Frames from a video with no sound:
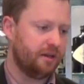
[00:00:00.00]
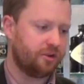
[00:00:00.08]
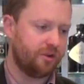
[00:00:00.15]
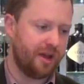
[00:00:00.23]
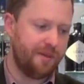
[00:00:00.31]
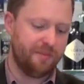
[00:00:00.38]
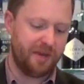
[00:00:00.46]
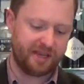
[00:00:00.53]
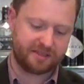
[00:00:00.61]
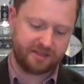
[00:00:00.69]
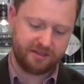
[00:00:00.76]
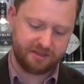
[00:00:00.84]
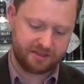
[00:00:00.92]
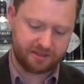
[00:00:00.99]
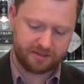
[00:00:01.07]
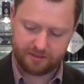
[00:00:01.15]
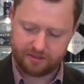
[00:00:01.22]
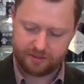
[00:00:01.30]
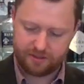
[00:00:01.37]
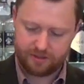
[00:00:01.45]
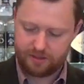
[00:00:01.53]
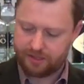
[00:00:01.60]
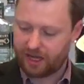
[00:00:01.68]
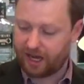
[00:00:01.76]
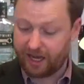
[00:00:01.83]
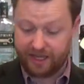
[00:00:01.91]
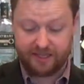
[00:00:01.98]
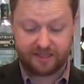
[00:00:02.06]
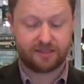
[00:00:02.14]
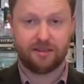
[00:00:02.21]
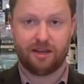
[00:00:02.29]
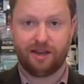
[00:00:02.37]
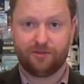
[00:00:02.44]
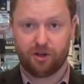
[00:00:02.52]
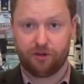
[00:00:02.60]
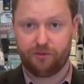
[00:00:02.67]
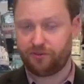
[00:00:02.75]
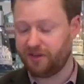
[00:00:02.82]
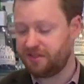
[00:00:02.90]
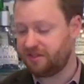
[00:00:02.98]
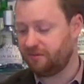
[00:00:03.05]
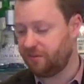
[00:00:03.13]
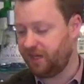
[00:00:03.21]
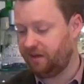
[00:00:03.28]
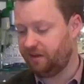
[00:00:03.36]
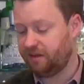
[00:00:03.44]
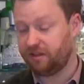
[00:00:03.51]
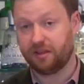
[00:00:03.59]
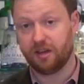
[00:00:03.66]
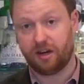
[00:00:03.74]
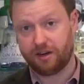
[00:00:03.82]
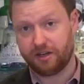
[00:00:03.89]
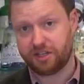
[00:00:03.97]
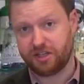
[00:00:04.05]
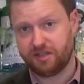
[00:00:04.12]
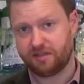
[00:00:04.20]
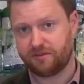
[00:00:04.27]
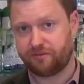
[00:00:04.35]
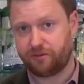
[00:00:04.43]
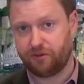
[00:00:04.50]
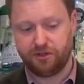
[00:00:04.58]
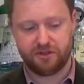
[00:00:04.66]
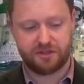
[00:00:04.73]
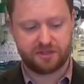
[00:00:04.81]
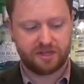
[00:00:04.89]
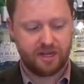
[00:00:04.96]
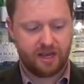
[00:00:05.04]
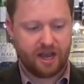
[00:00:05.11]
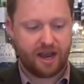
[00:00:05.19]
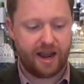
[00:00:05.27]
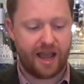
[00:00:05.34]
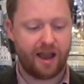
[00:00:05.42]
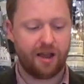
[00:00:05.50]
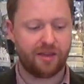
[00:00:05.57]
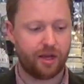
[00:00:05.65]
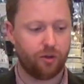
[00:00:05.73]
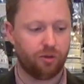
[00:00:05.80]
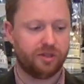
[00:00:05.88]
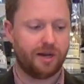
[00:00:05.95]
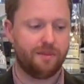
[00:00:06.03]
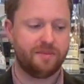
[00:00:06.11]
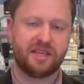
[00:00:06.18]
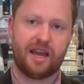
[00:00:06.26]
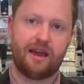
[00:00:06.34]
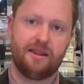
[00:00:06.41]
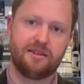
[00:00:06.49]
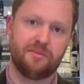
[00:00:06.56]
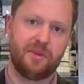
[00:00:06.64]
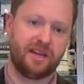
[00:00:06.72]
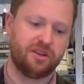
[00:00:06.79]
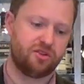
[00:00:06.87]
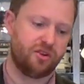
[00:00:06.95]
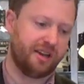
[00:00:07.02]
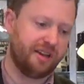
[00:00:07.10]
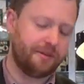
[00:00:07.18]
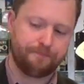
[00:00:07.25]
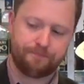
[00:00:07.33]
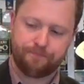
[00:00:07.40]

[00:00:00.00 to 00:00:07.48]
great mixers, ice that I've got in front of me, garnishes, fruits, and how they all come together to make a drink.